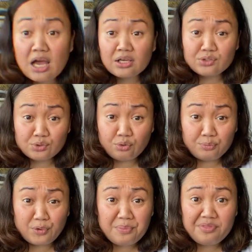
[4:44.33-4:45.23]
So
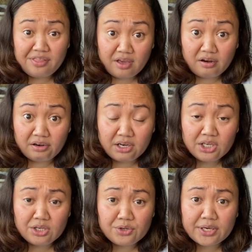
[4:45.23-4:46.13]
from there
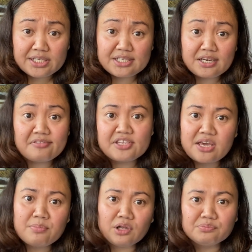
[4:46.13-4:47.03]
you can see the
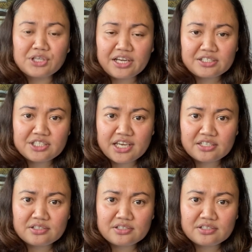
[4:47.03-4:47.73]
table of contents,